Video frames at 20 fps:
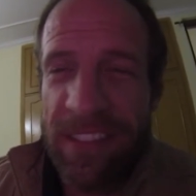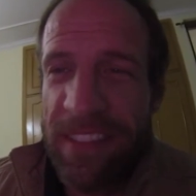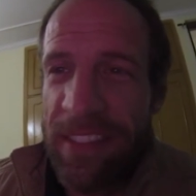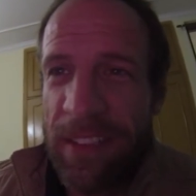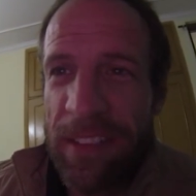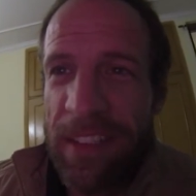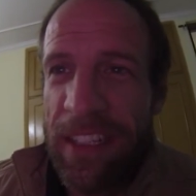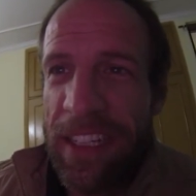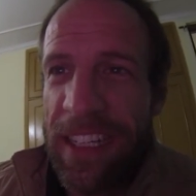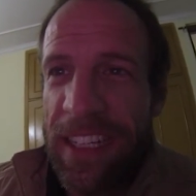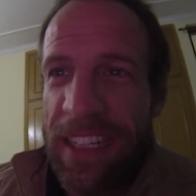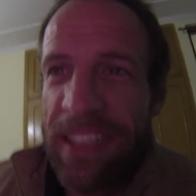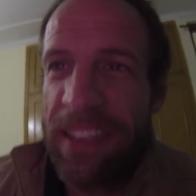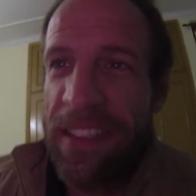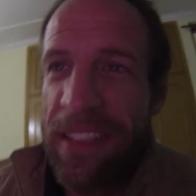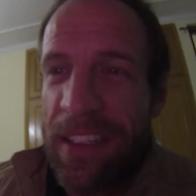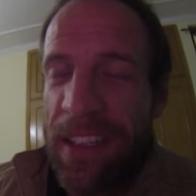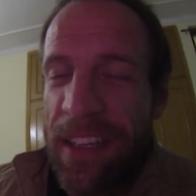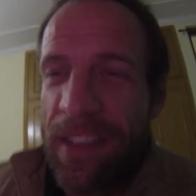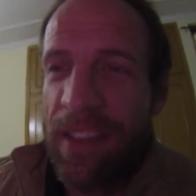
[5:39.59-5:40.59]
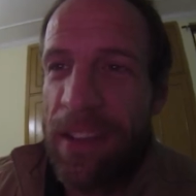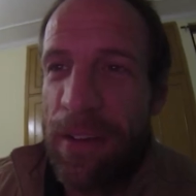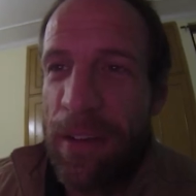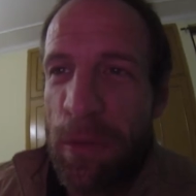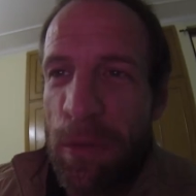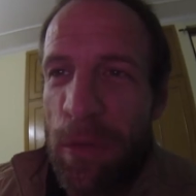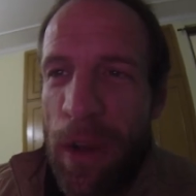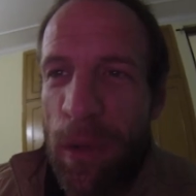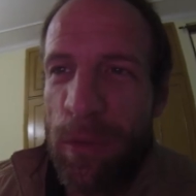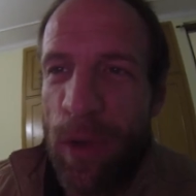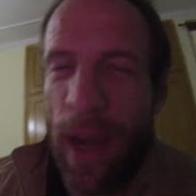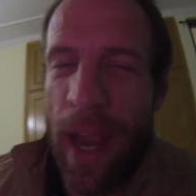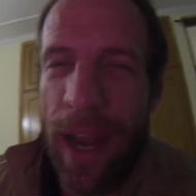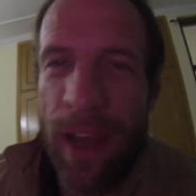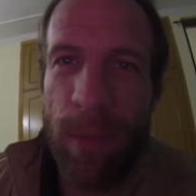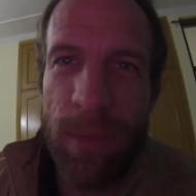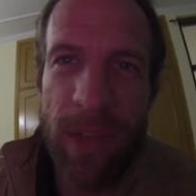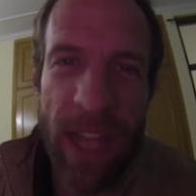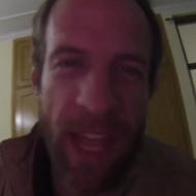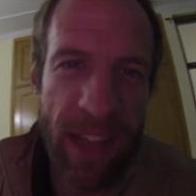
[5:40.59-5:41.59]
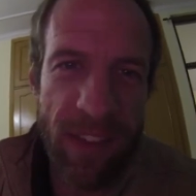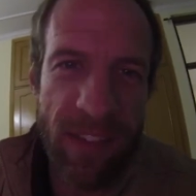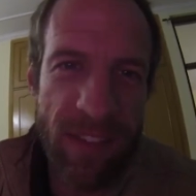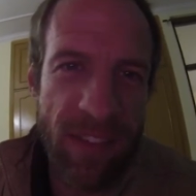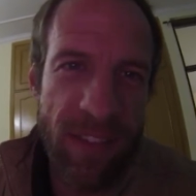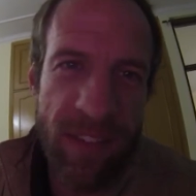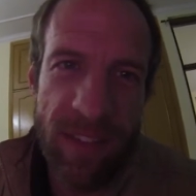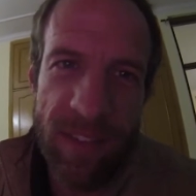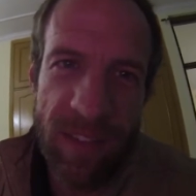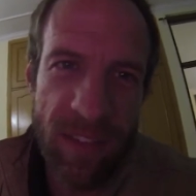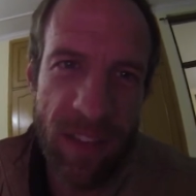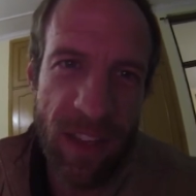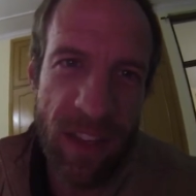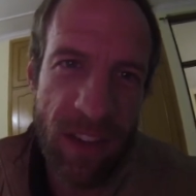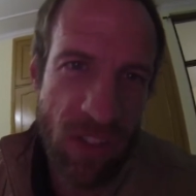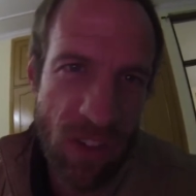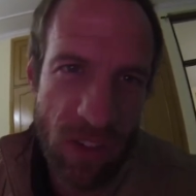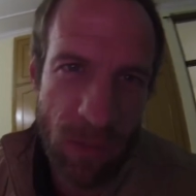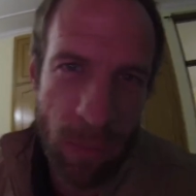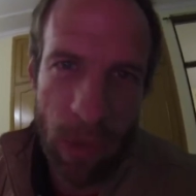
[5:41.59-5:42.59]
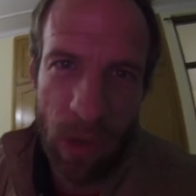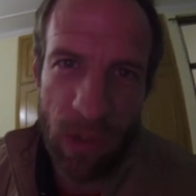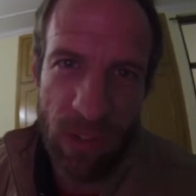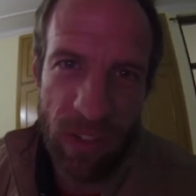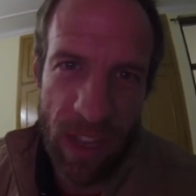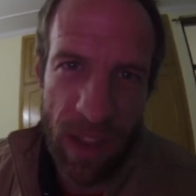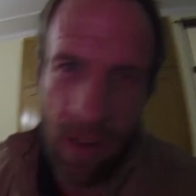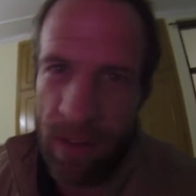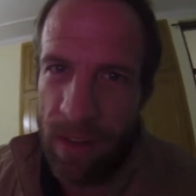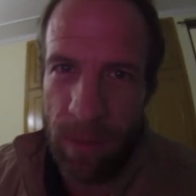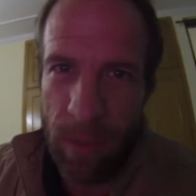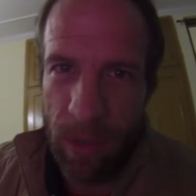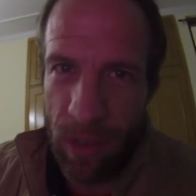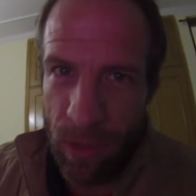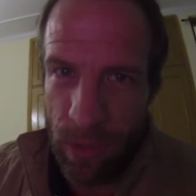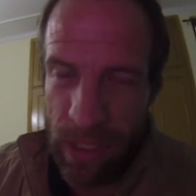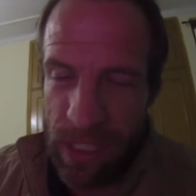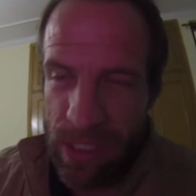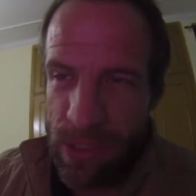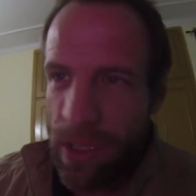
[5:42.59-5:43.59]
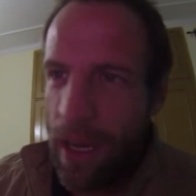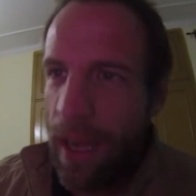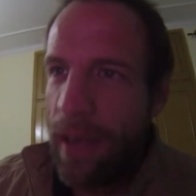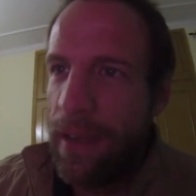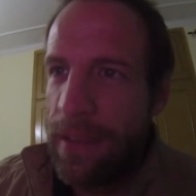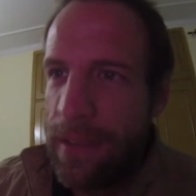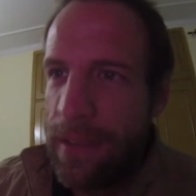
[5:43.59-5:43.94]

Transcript: Uh, a random dance scene just burst out in the middle of the restaurant.